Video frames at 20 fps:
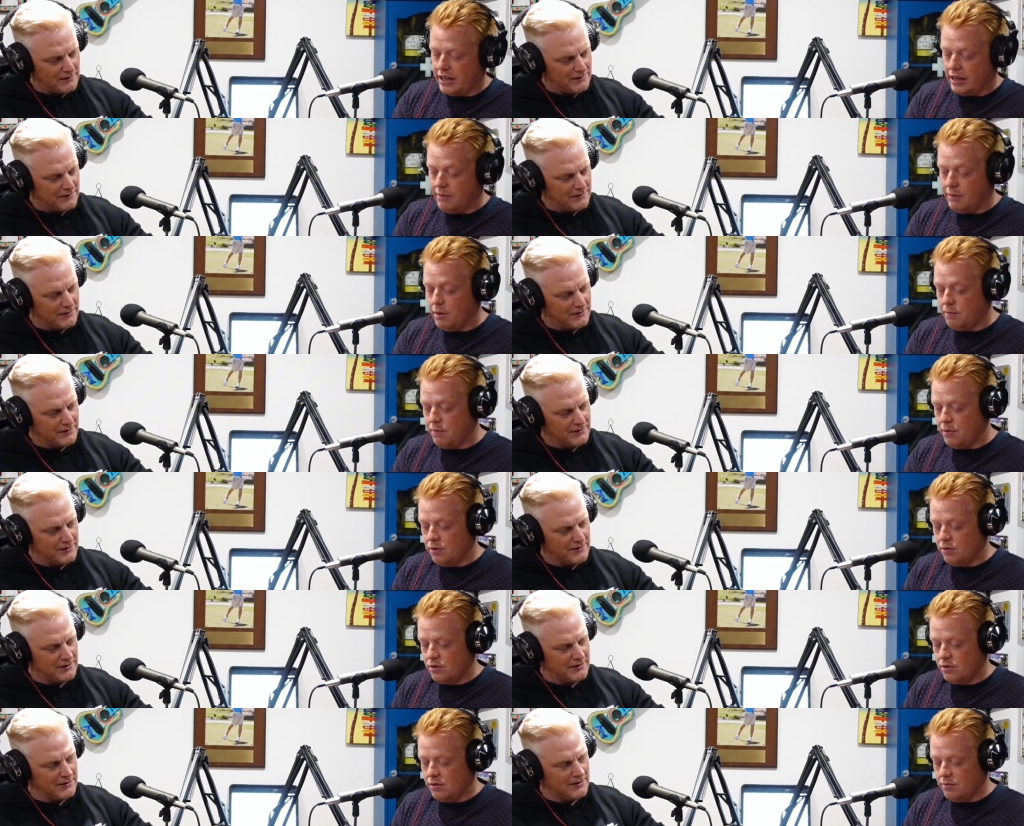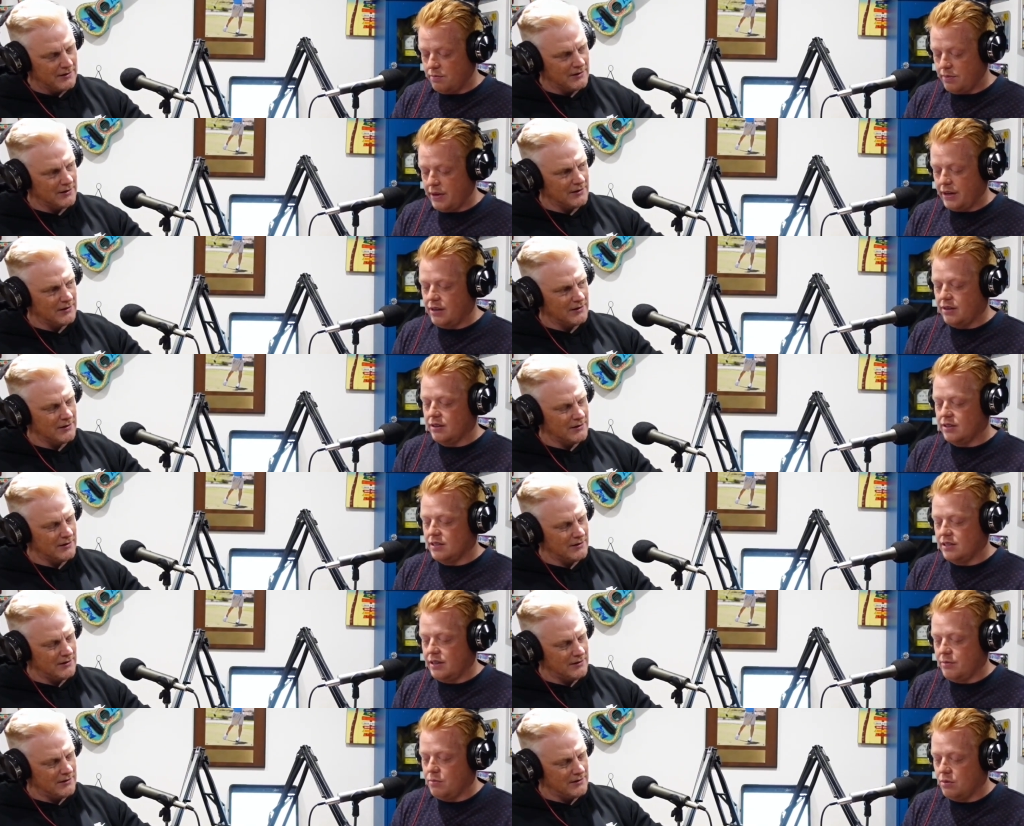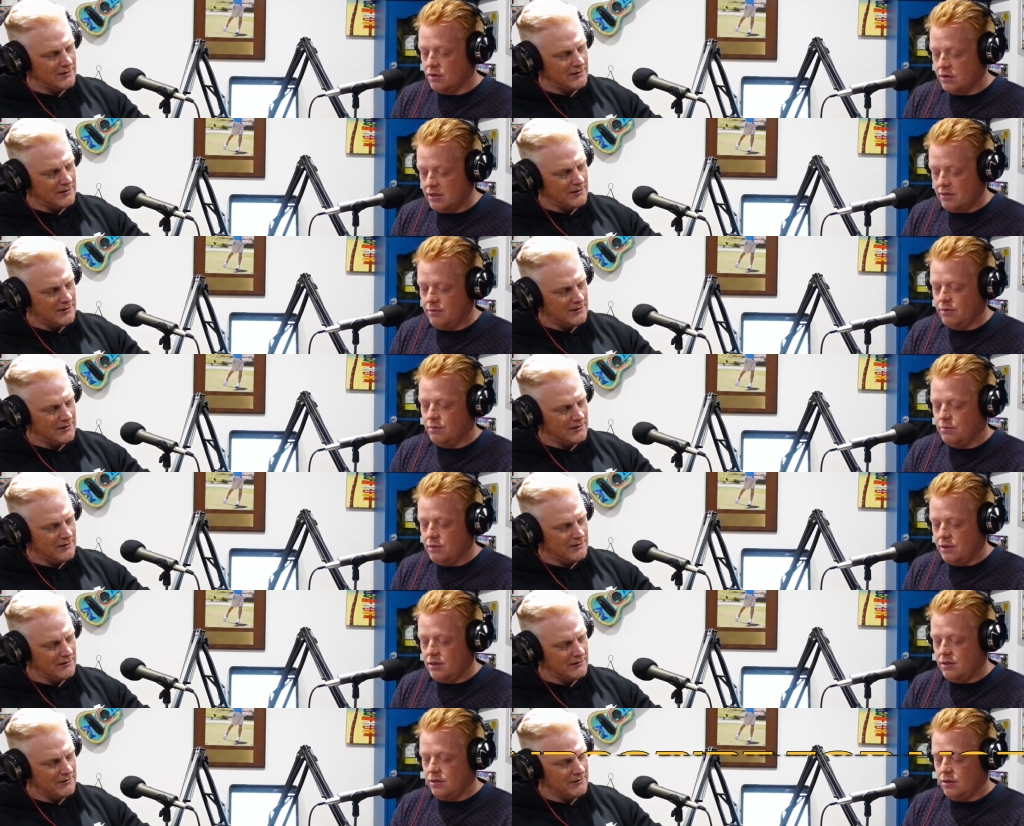Speaker 1: them up though, so we don't pick out the same ones. That wouldn't be
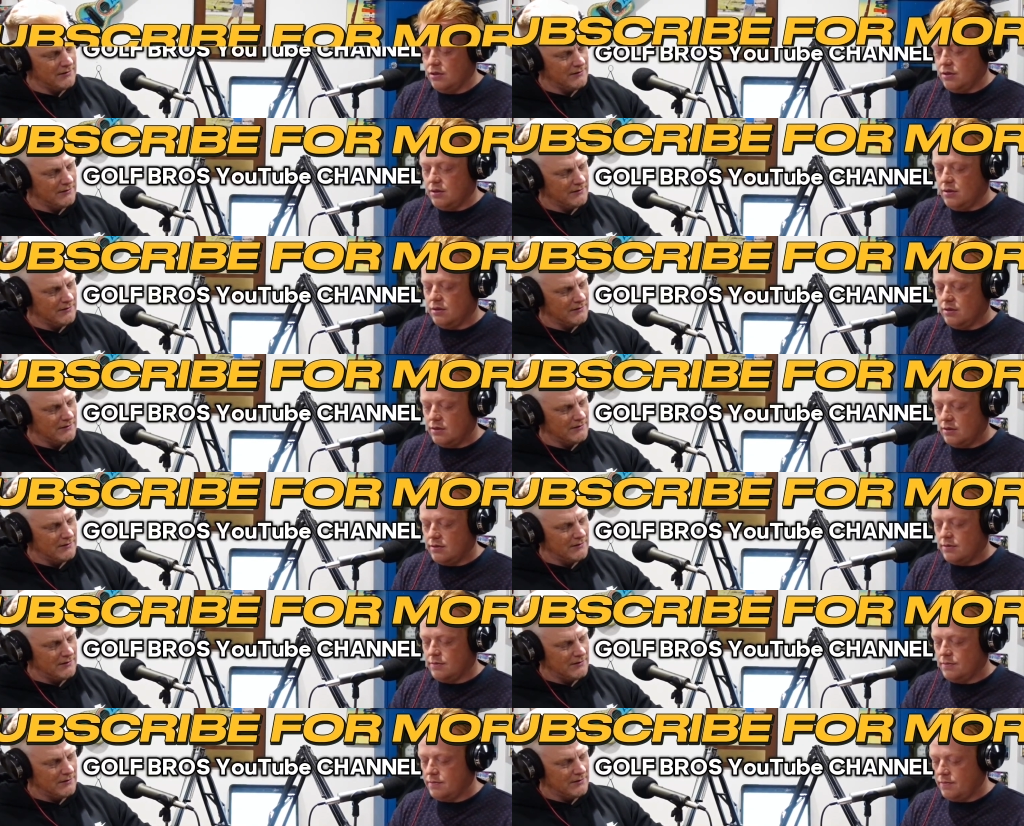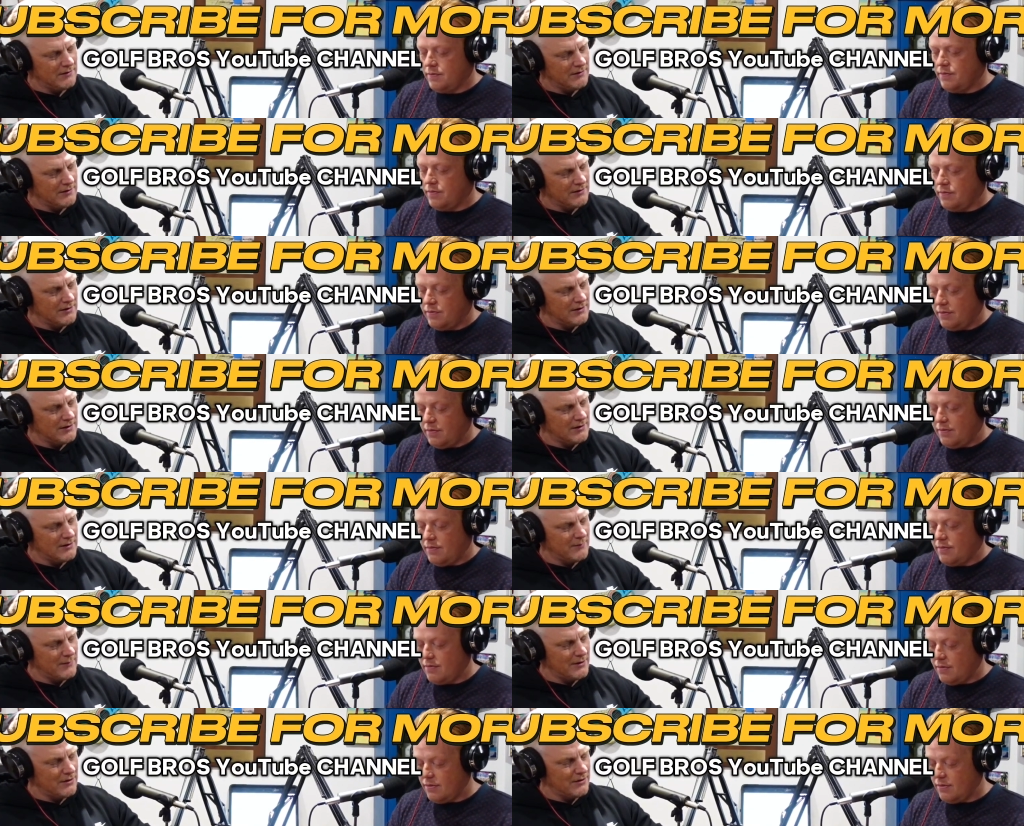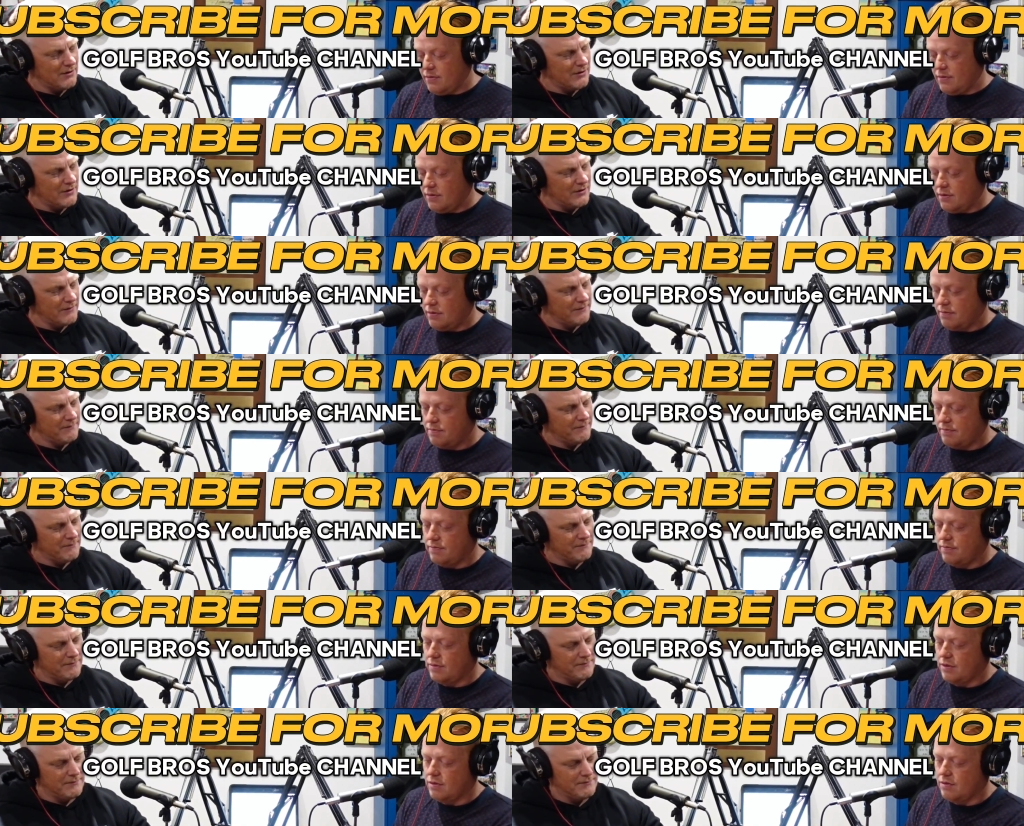too good. Give me another.
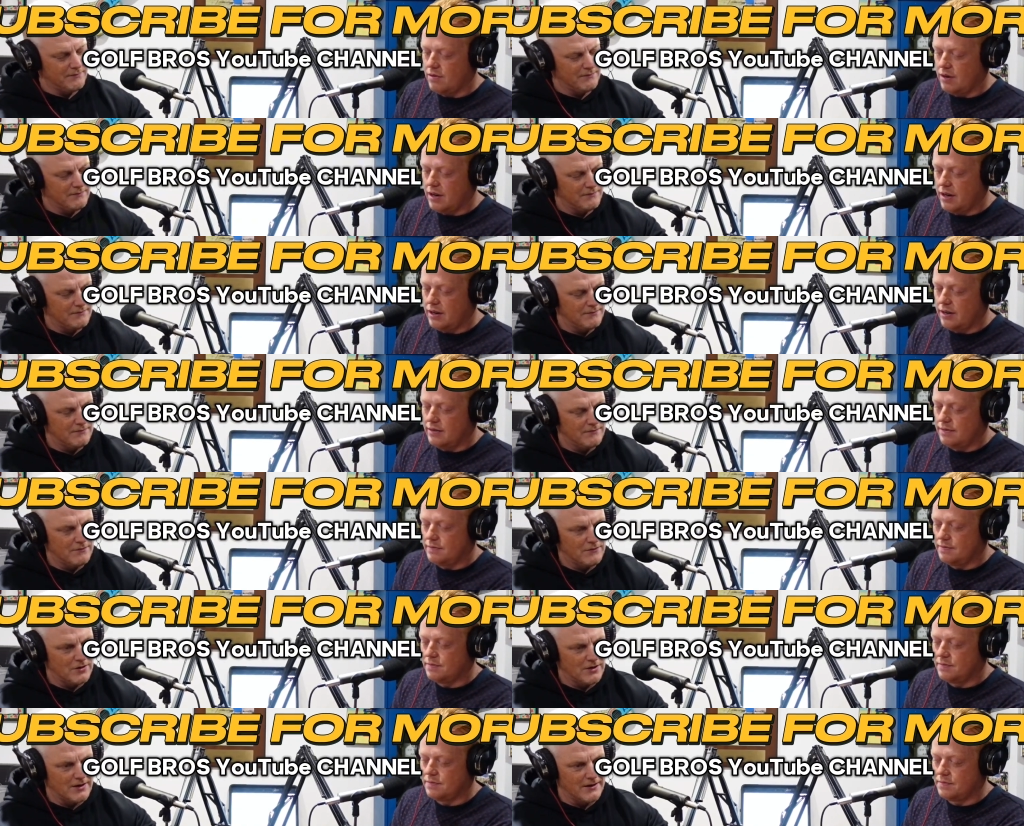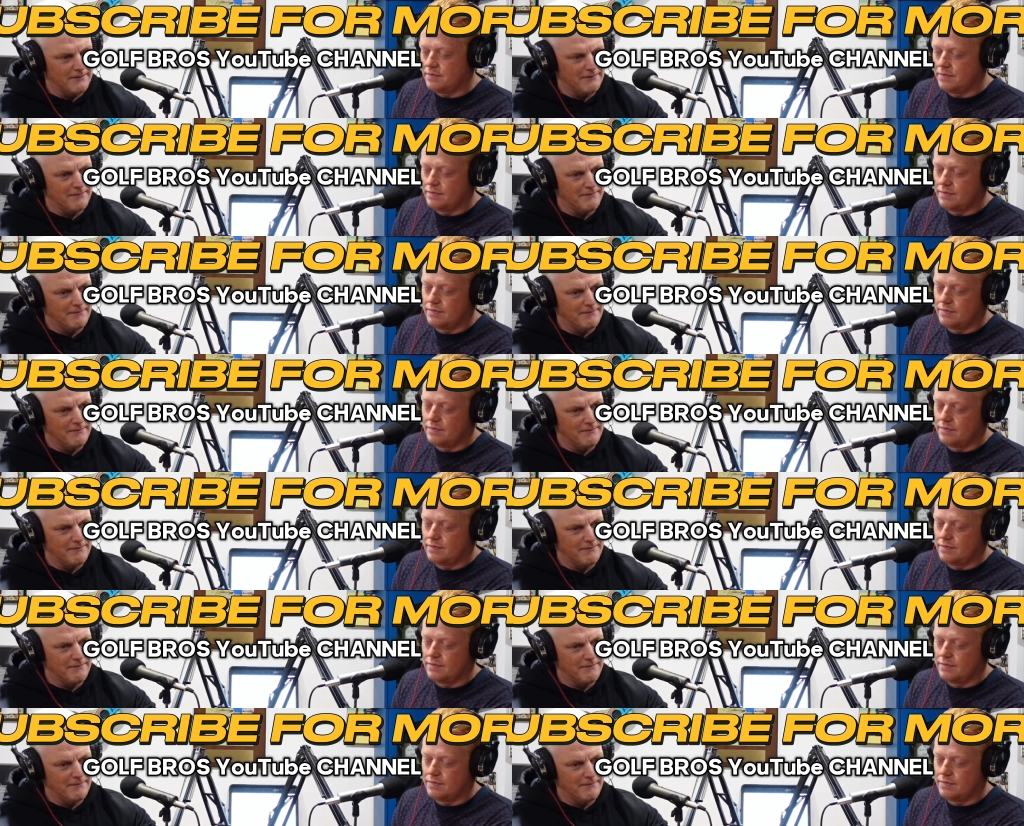Right. Right.